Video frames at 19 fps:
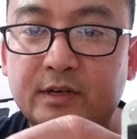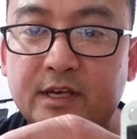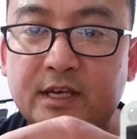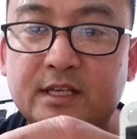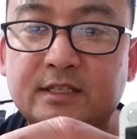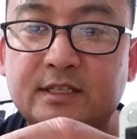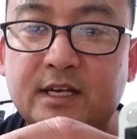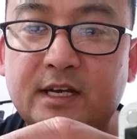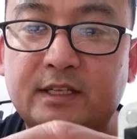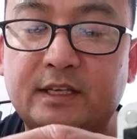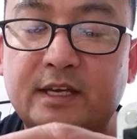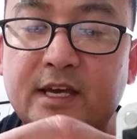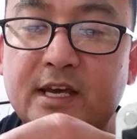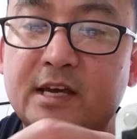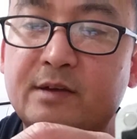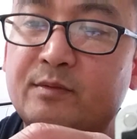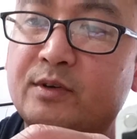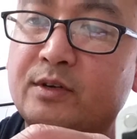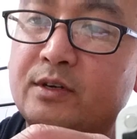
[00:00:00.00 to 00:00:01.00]
The inside
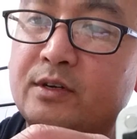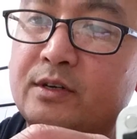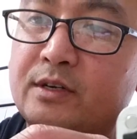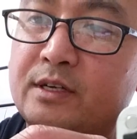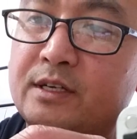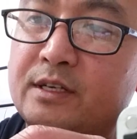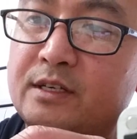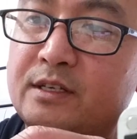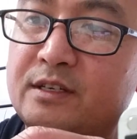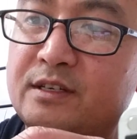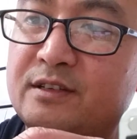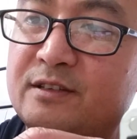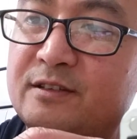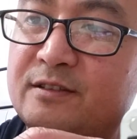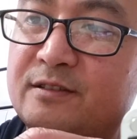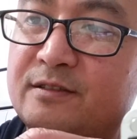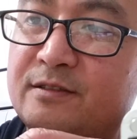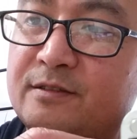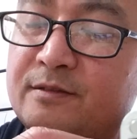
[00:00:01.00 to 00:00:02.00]
diameter
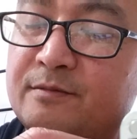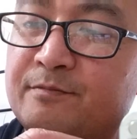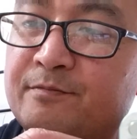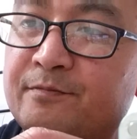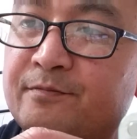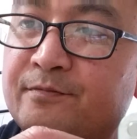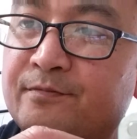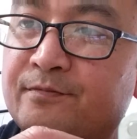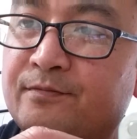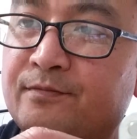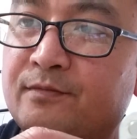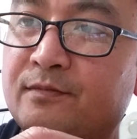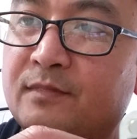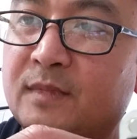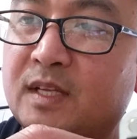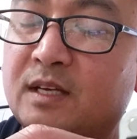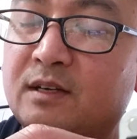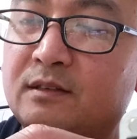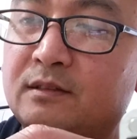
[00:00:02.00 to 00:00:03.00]
is,
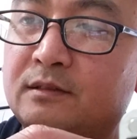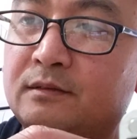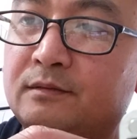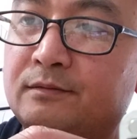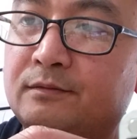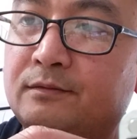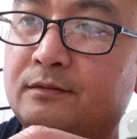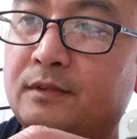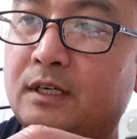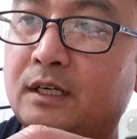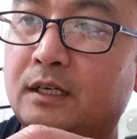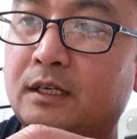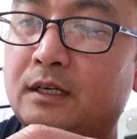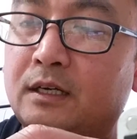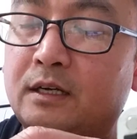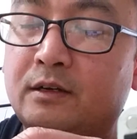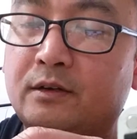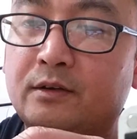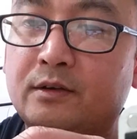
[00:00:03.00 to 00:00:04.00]
fuck,
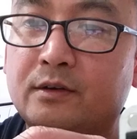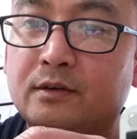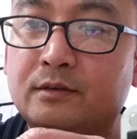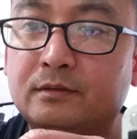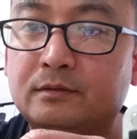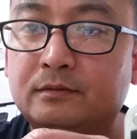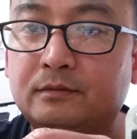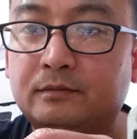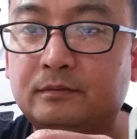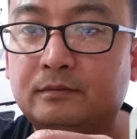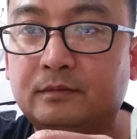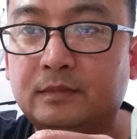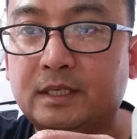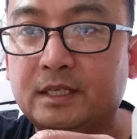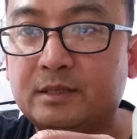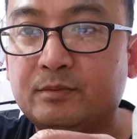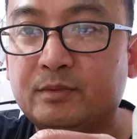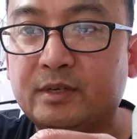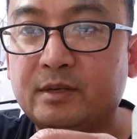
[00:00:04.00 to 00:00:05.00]
I don't know,
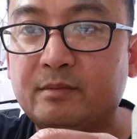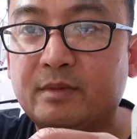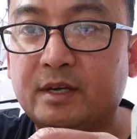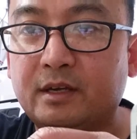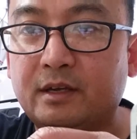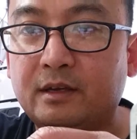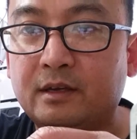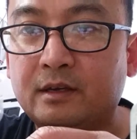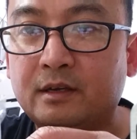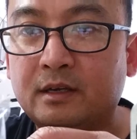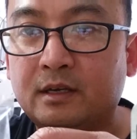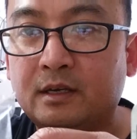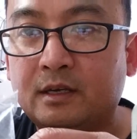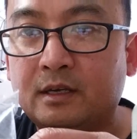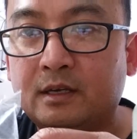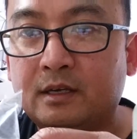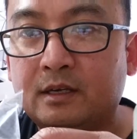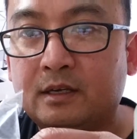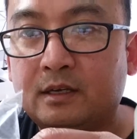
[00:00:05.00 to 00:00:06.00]
but it's pretty big.
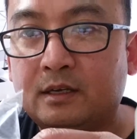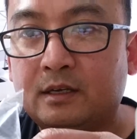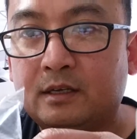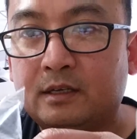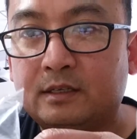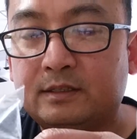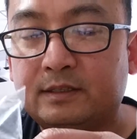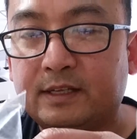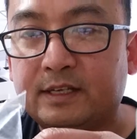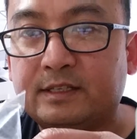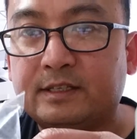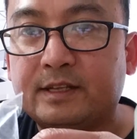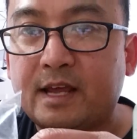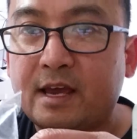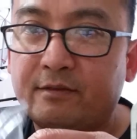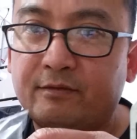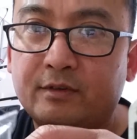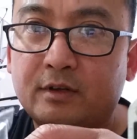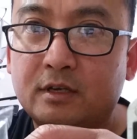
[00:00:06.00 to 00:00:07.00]
It's less than
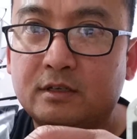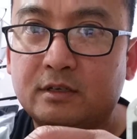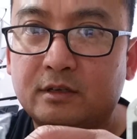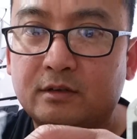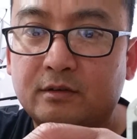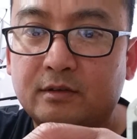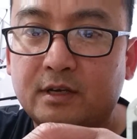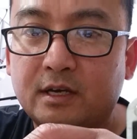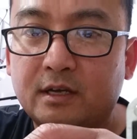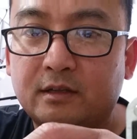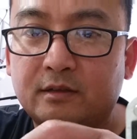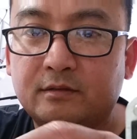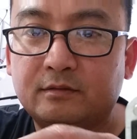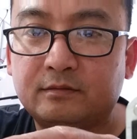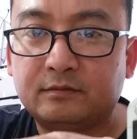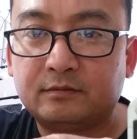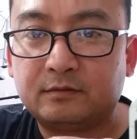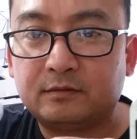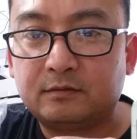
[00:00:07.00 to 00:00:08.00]
1/2 inch, I know that.
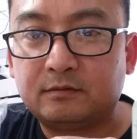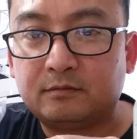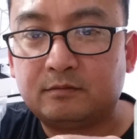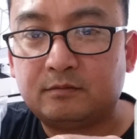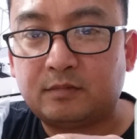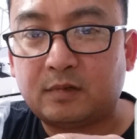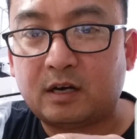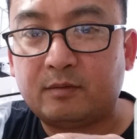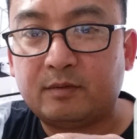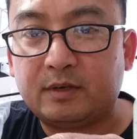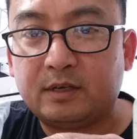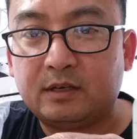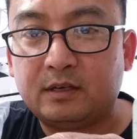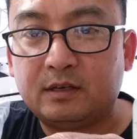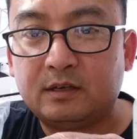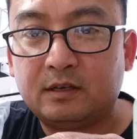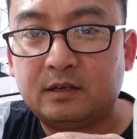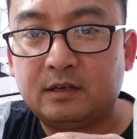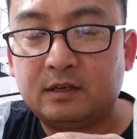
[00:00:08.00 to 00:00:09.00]
Probably
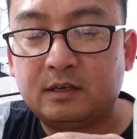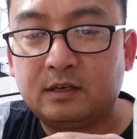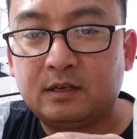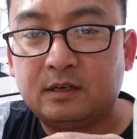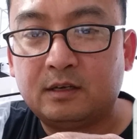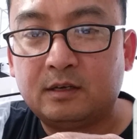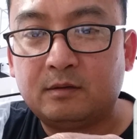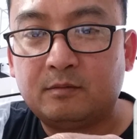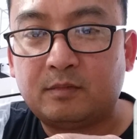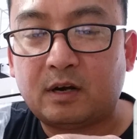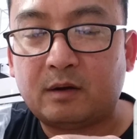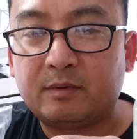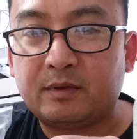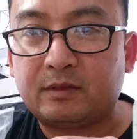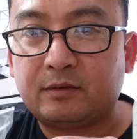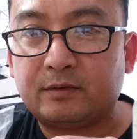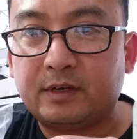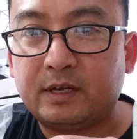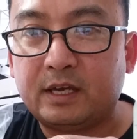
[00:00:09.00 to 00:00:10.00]

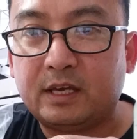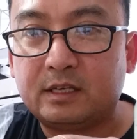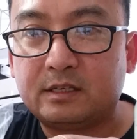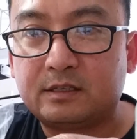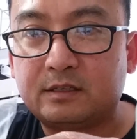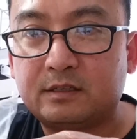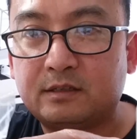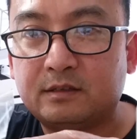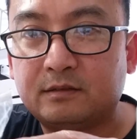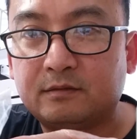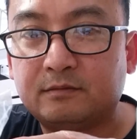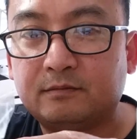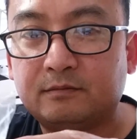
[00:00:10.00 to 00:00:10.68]
3/8.